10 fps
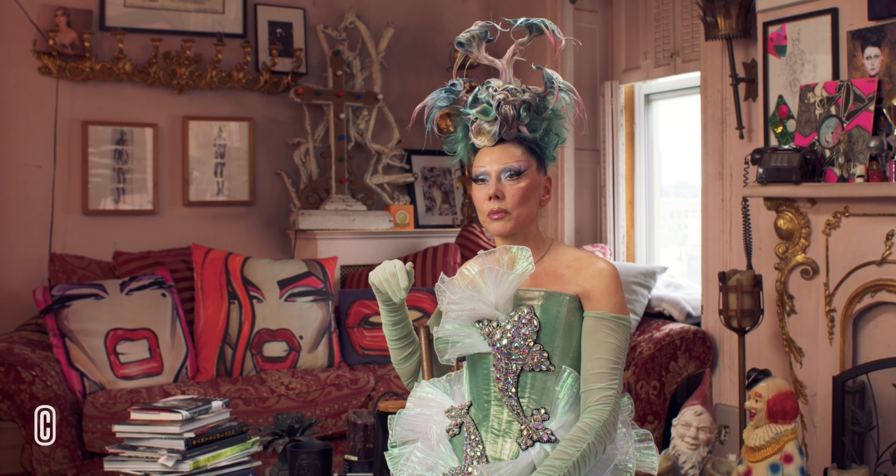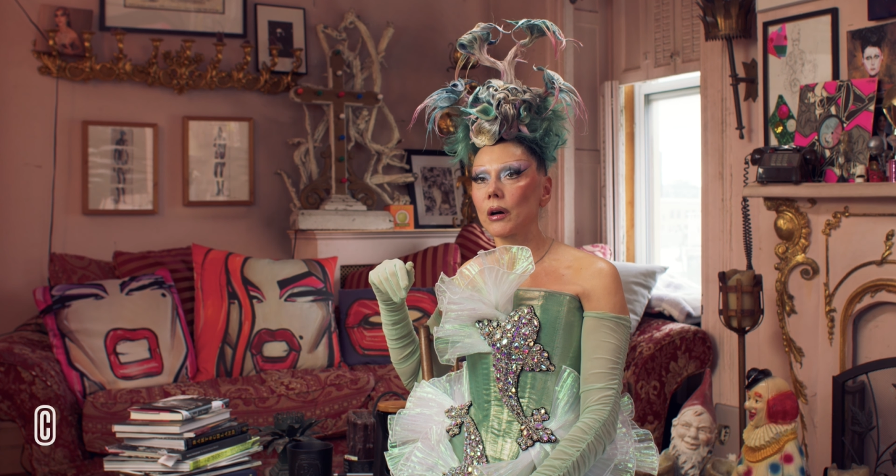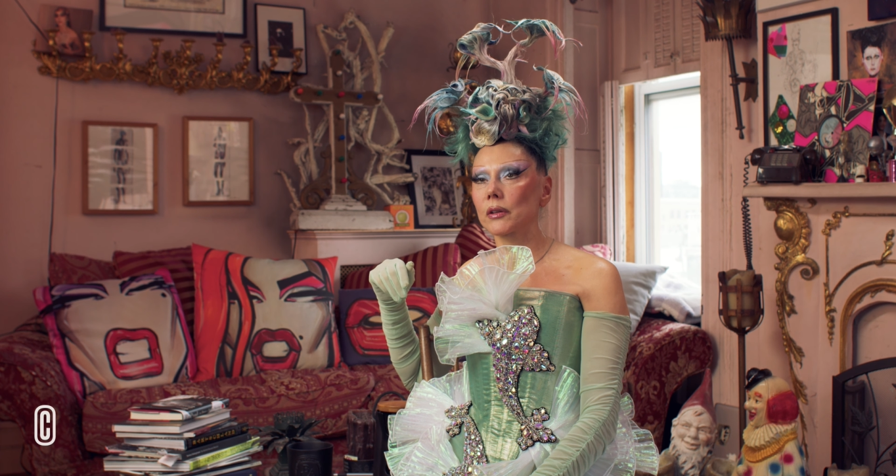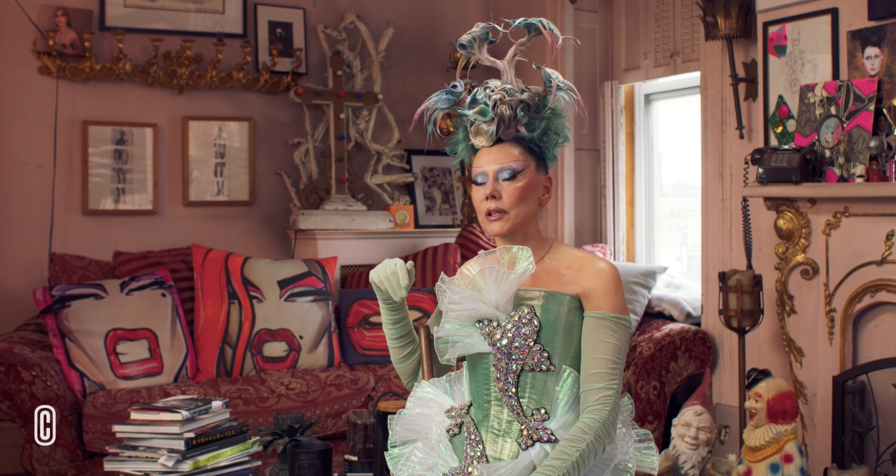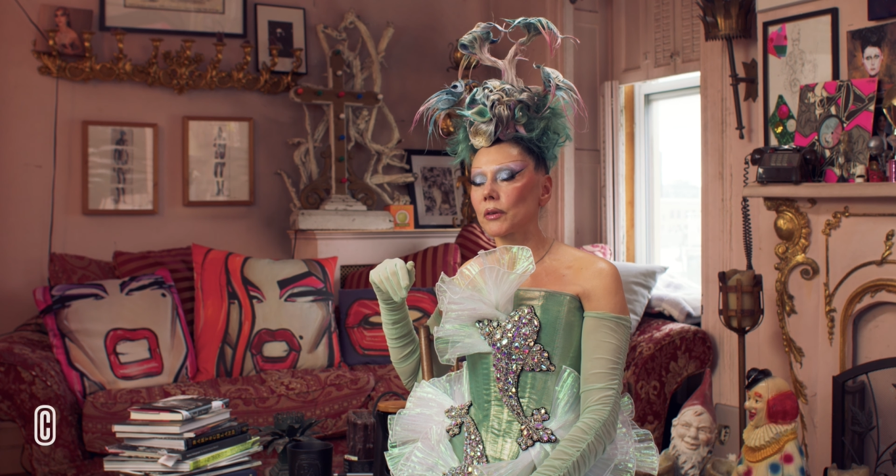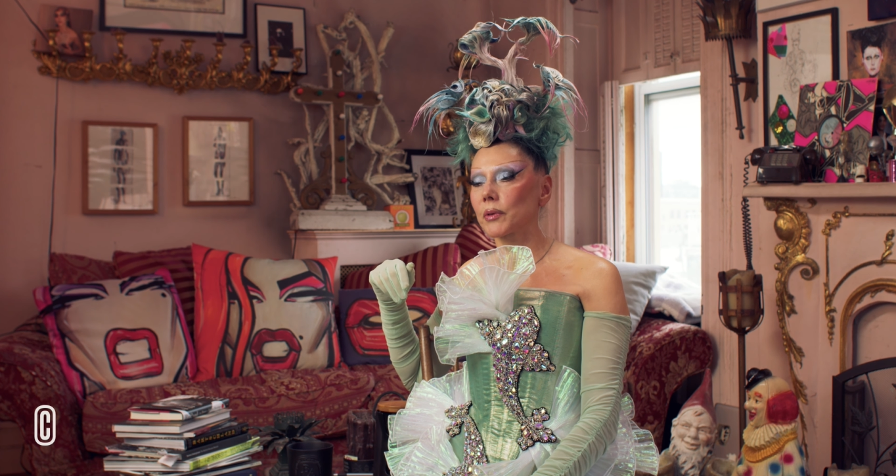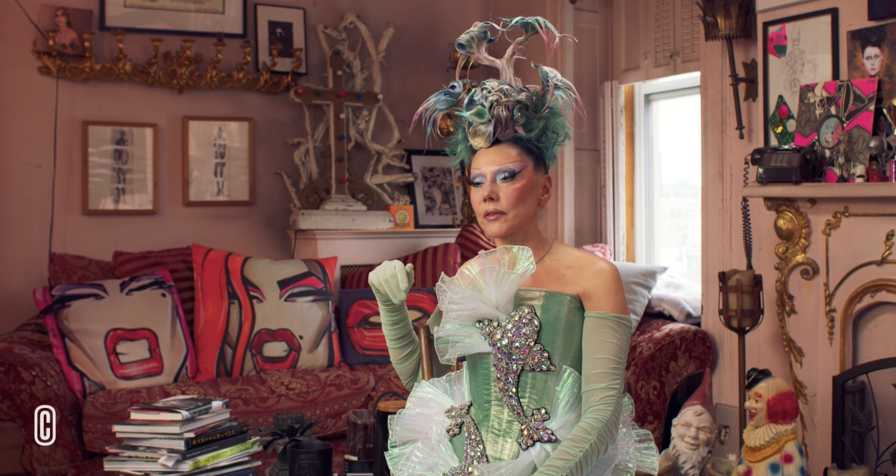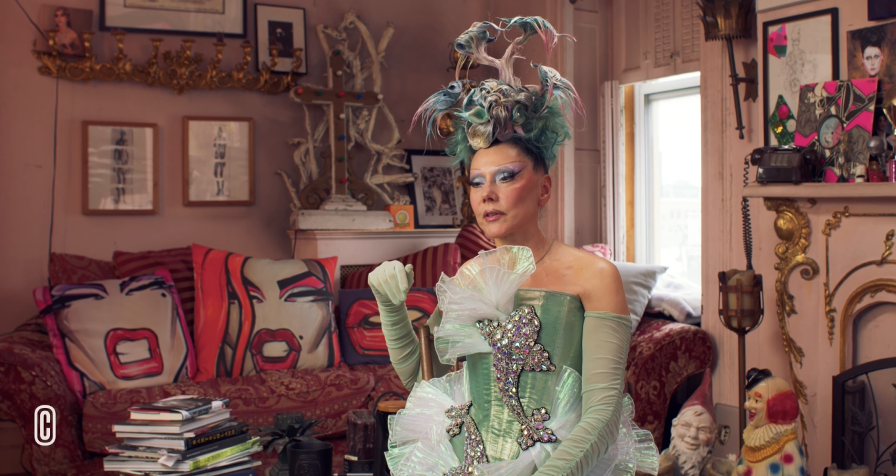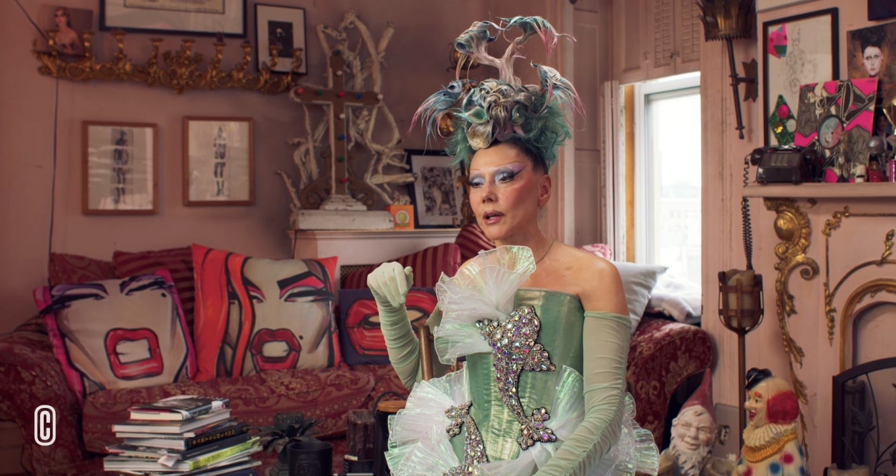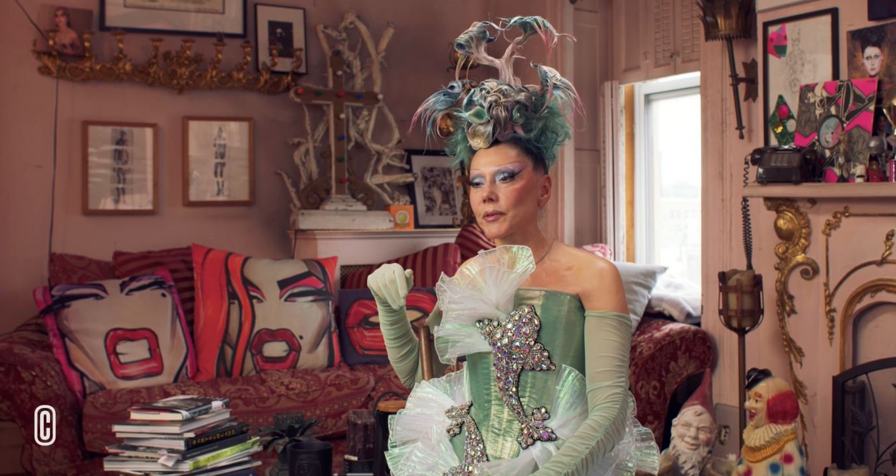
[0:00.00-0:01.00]
Armani
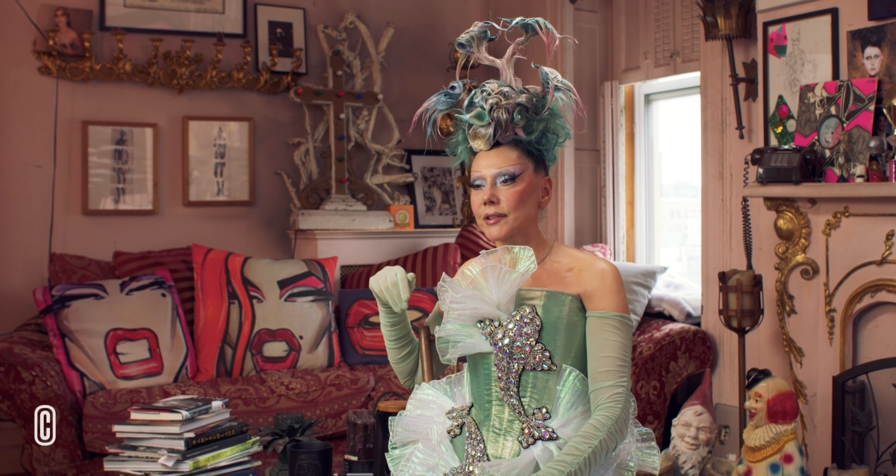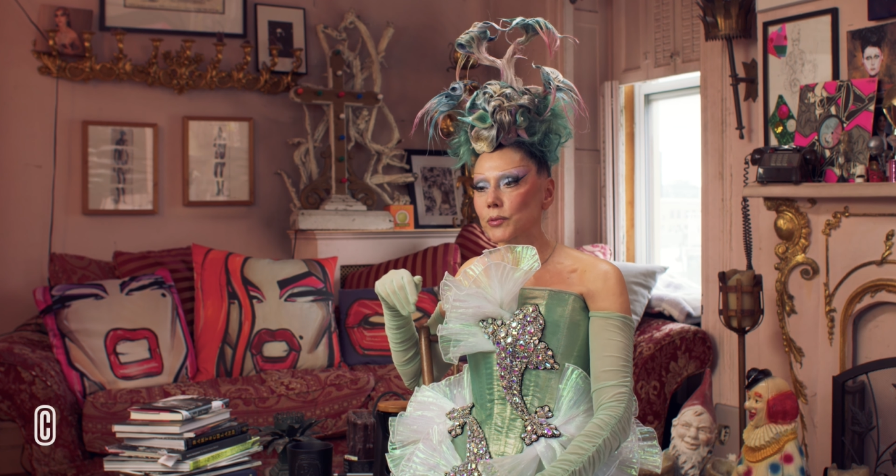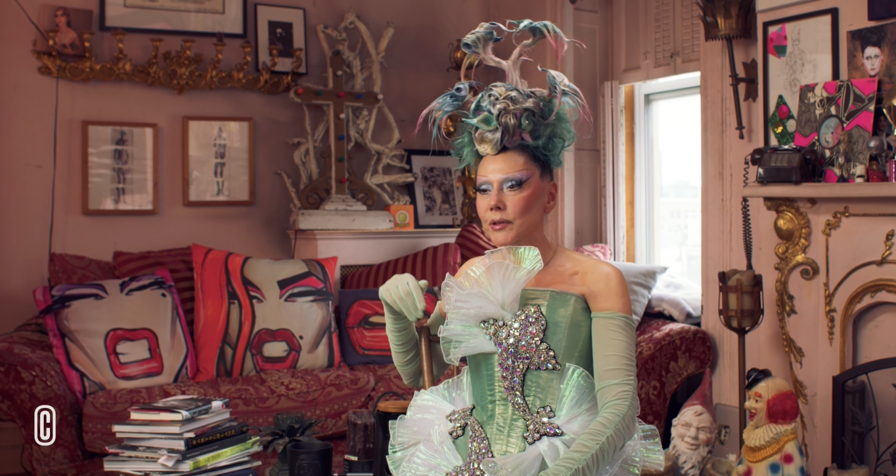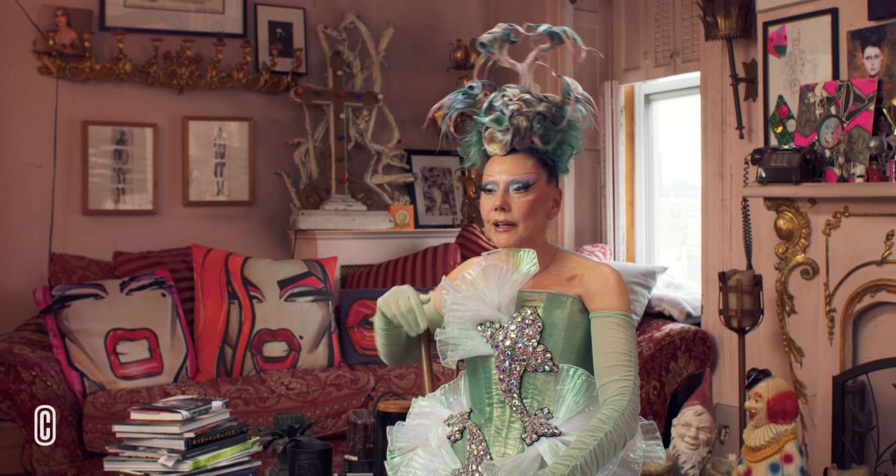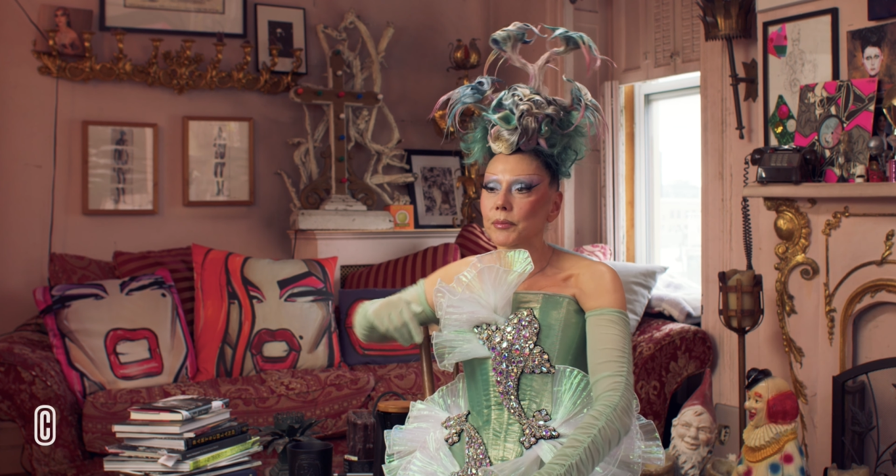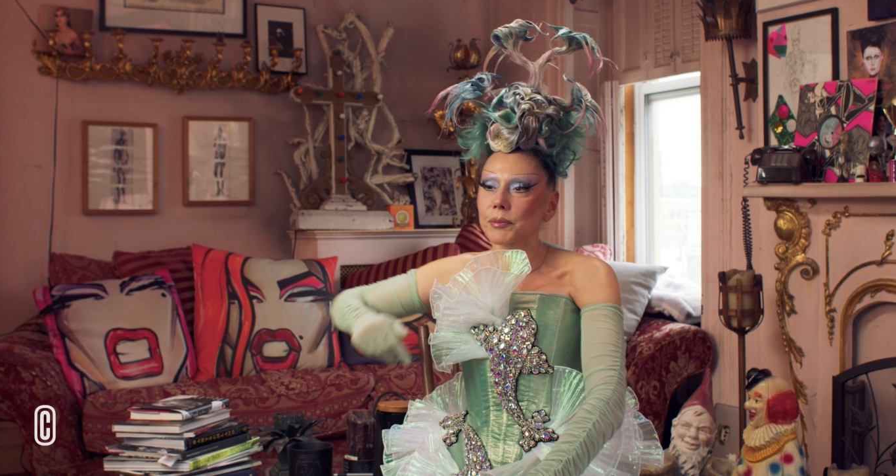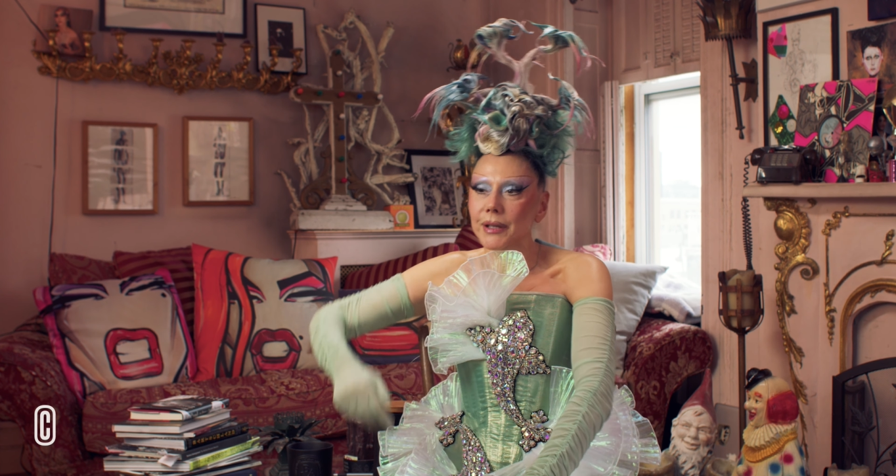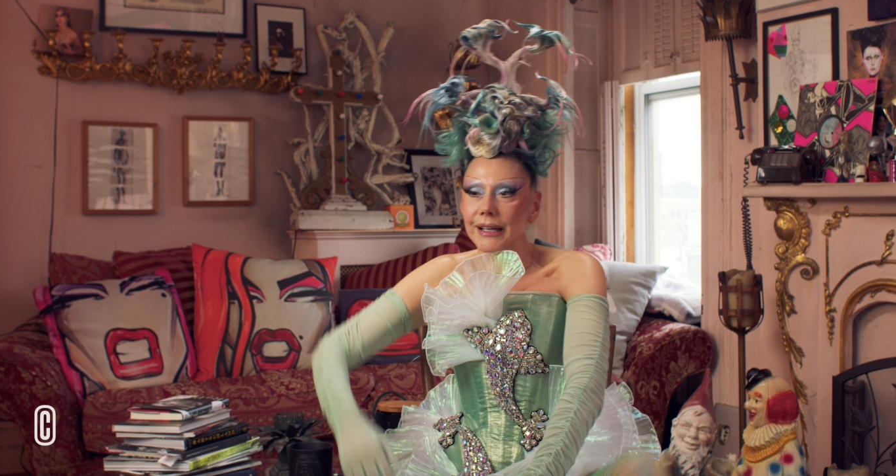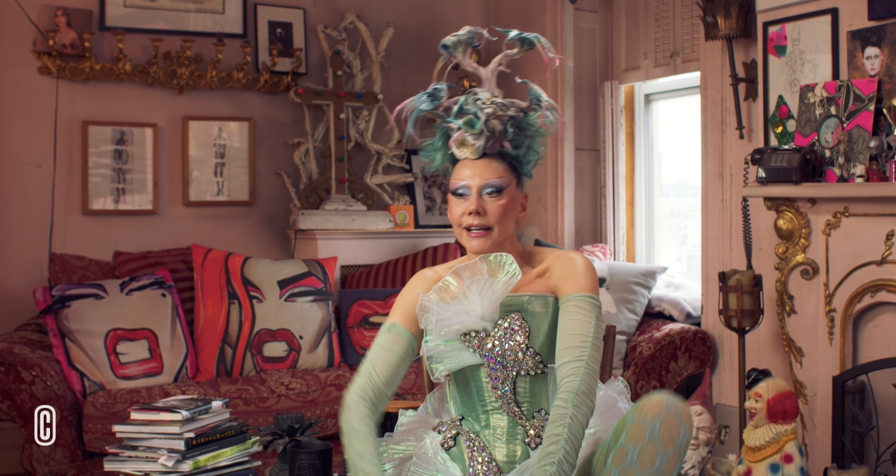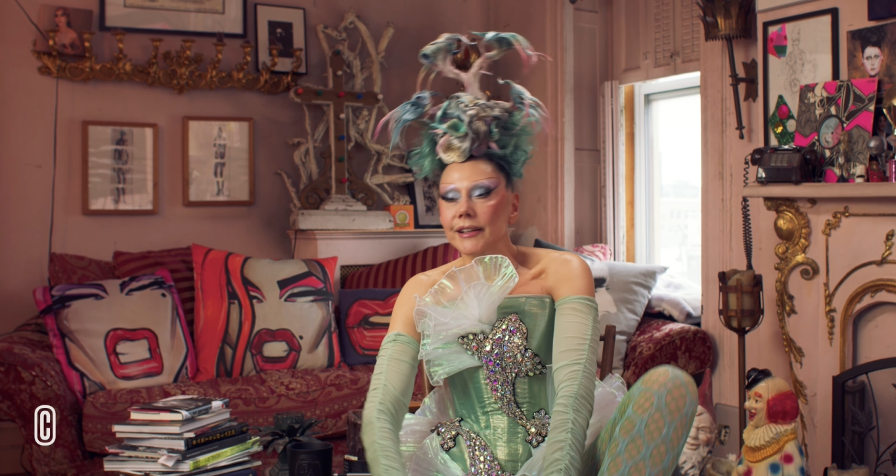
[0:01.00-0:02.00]
event and I was doing like
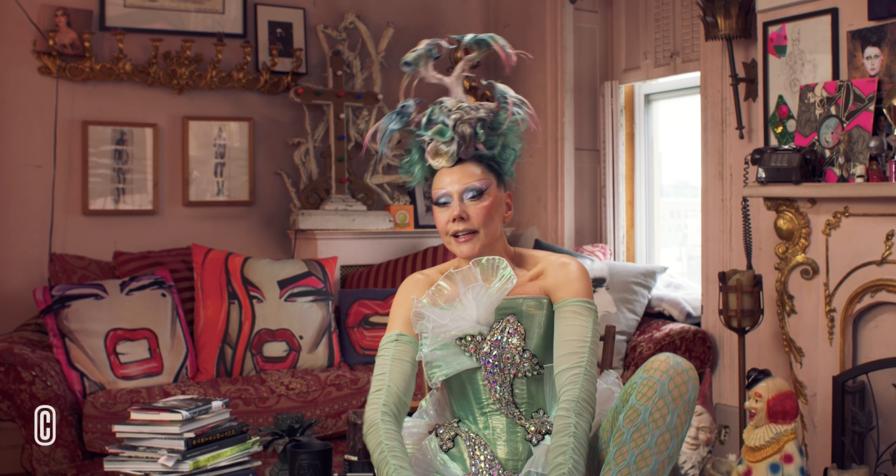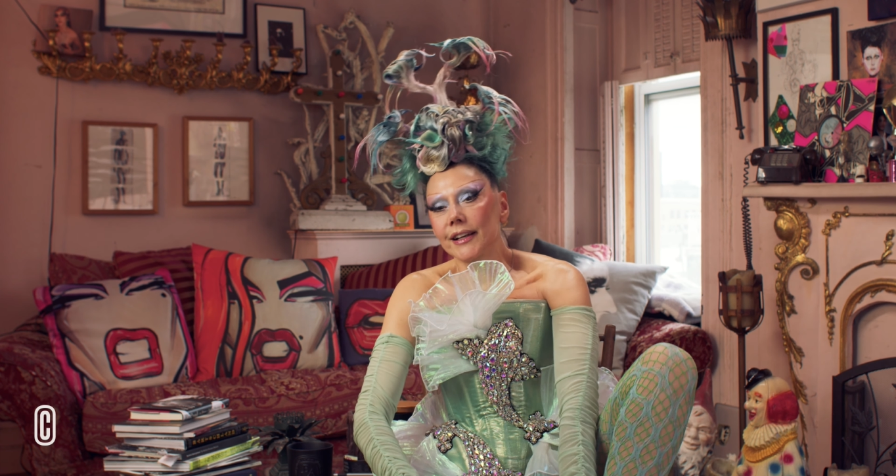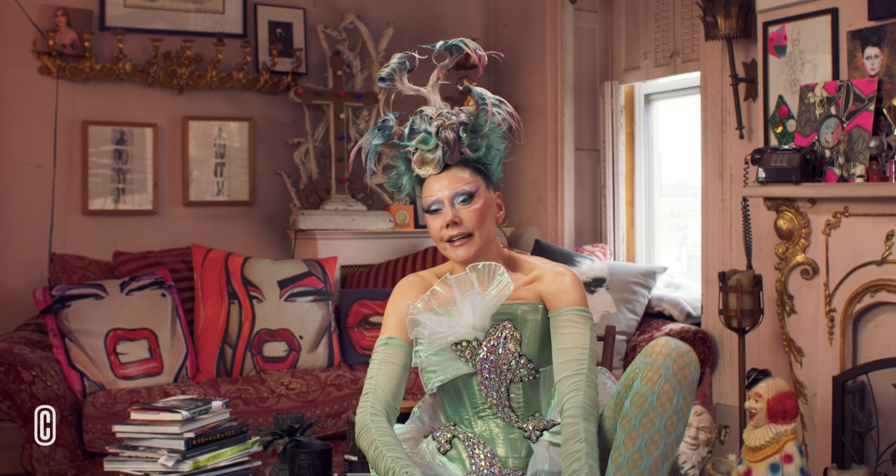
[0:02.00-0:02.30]
my leg,